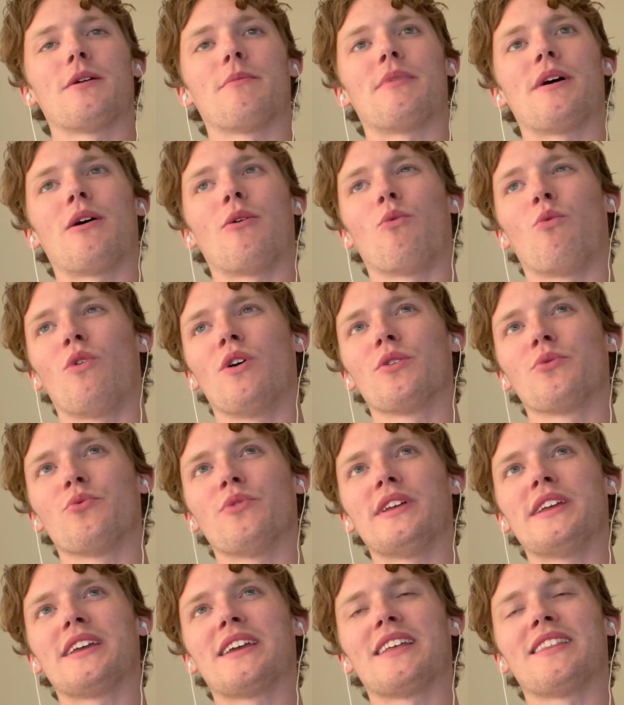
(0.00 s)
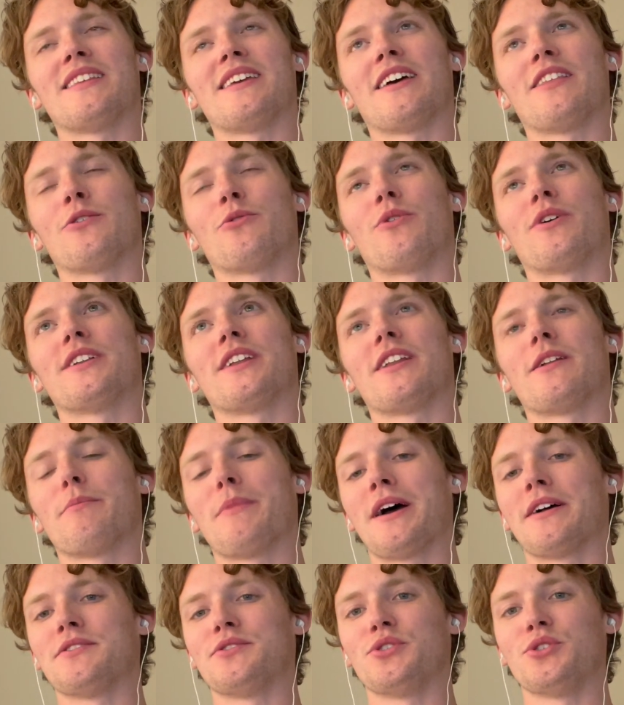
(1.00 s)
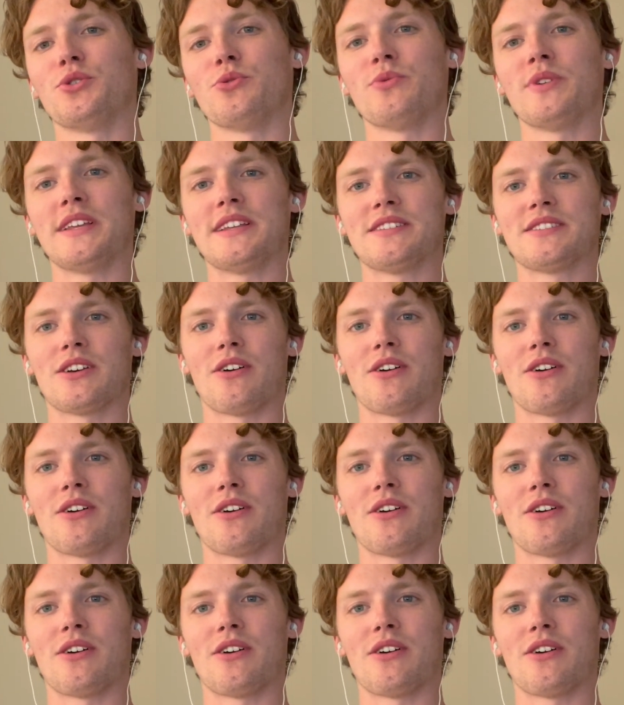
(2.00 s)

about one week and the other one in about two weeks.